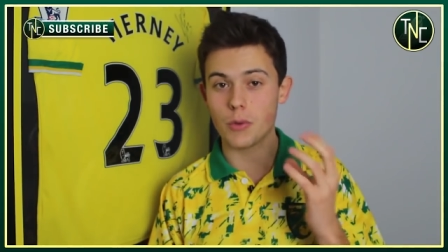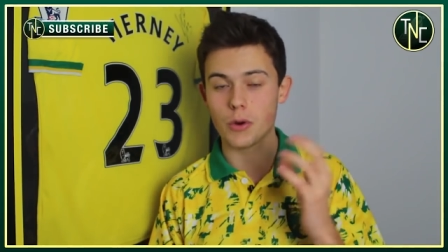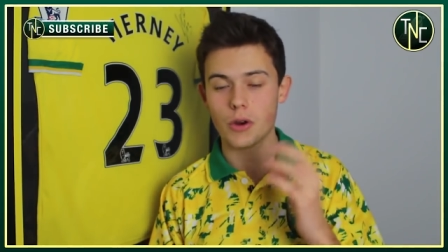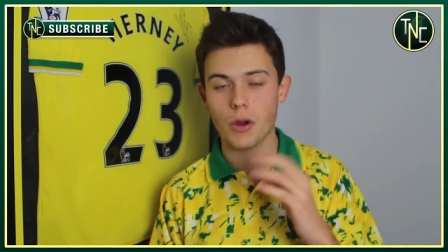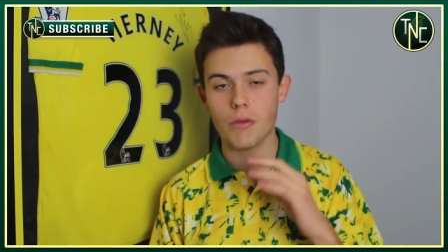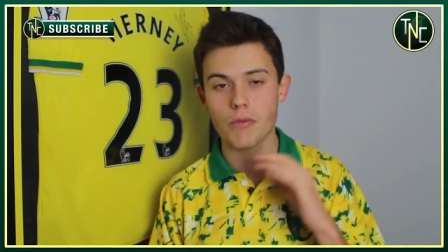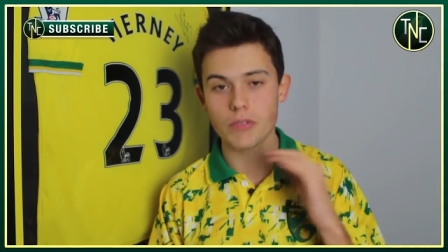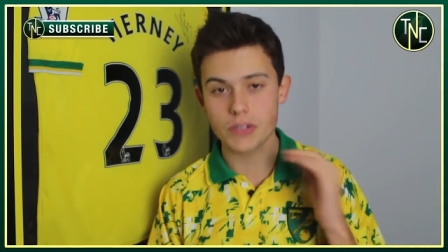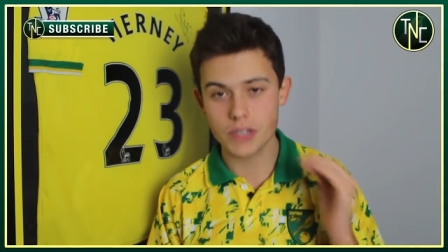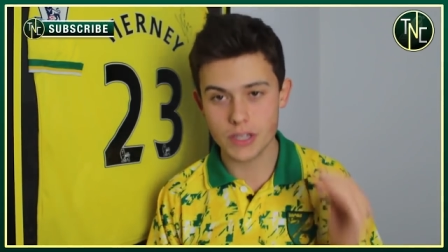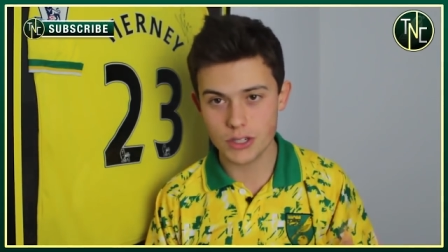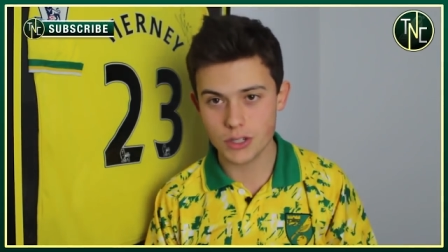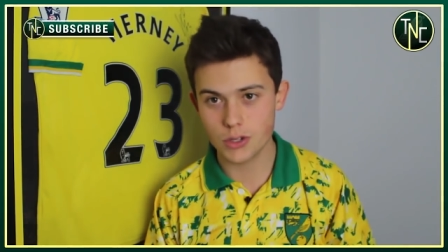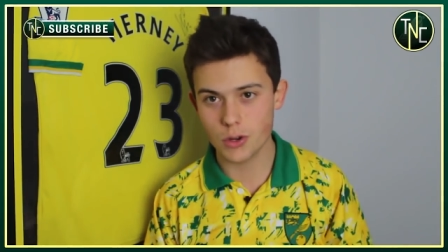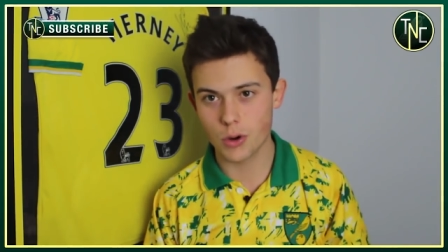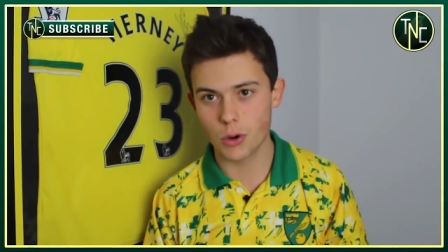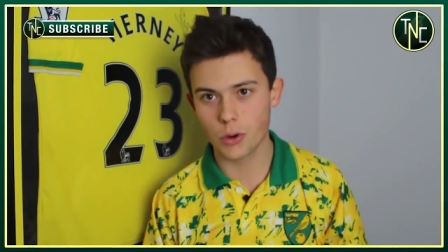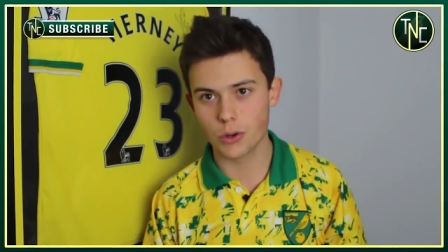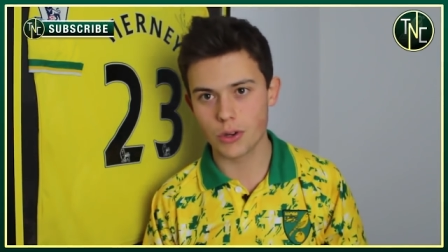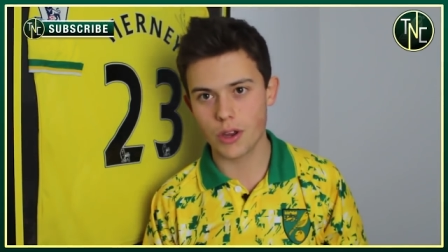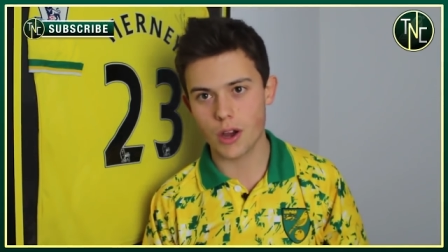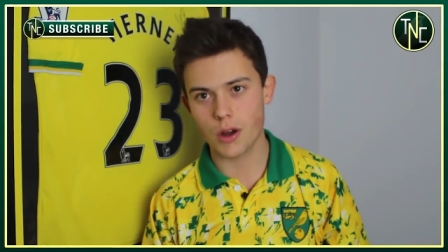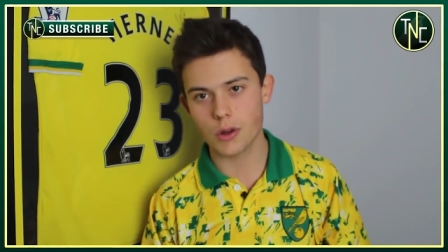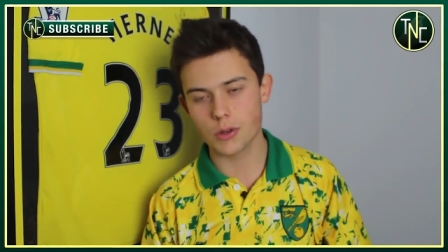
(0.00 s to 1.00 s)
would obviously
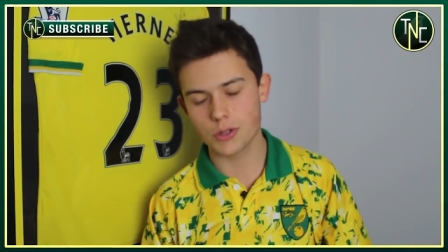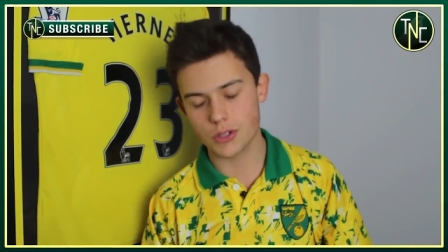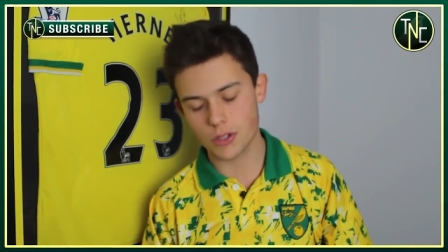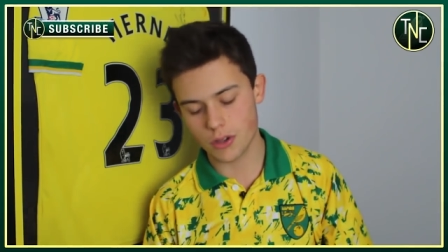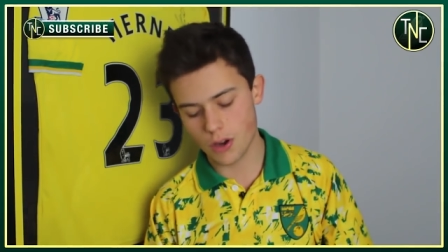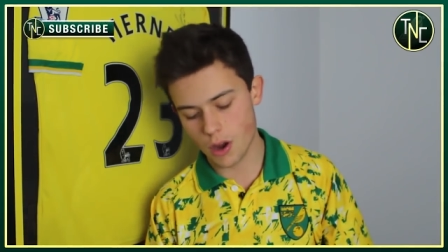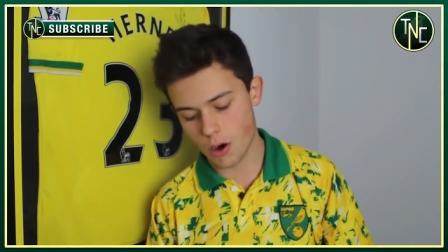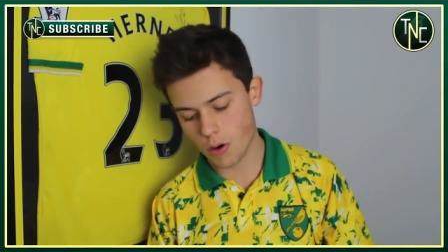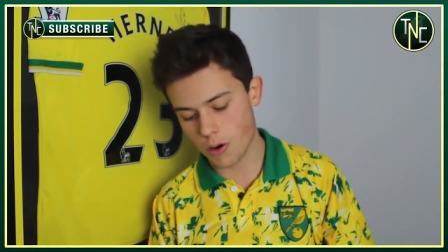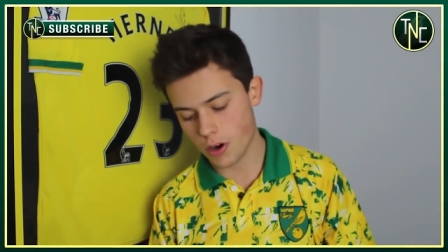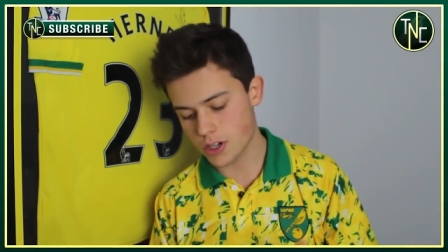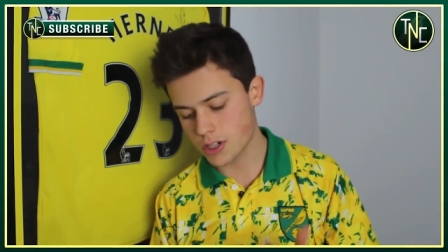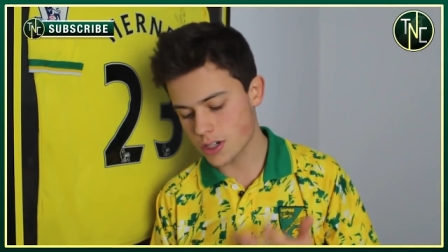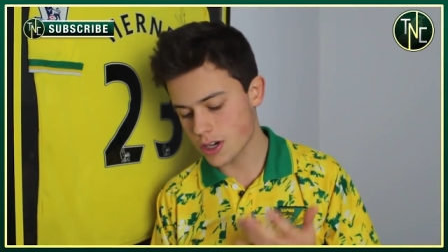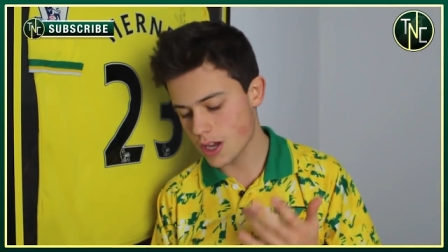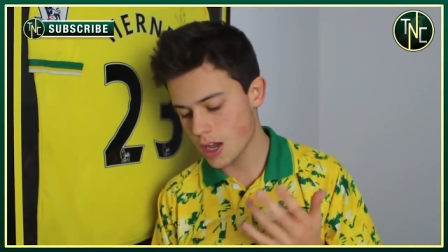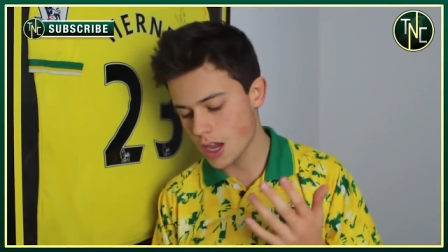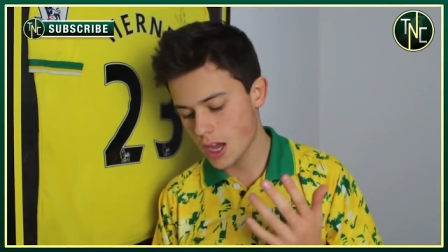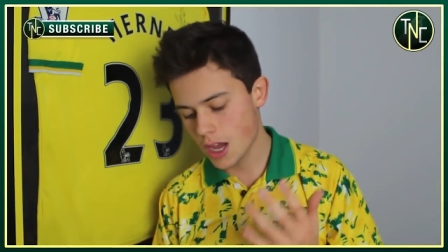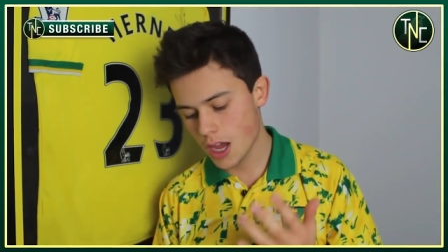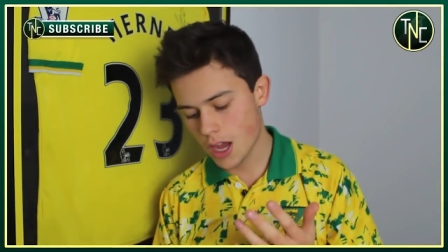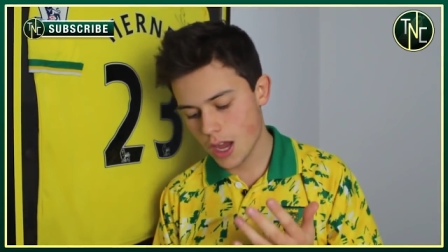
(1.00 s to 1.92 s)
scored goals at Norwich,